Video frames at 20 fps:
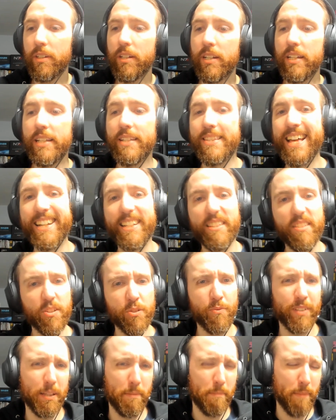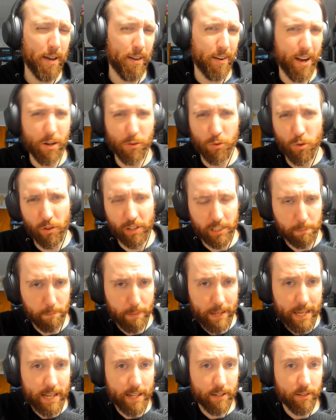is that it doesn't really matter how long it's
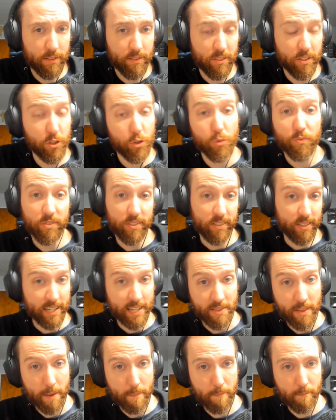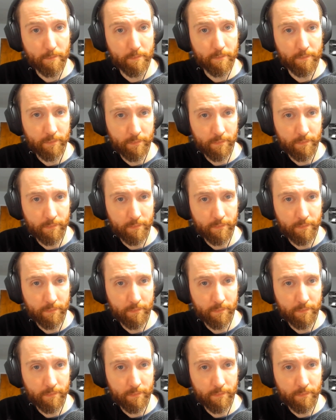been since you've seen them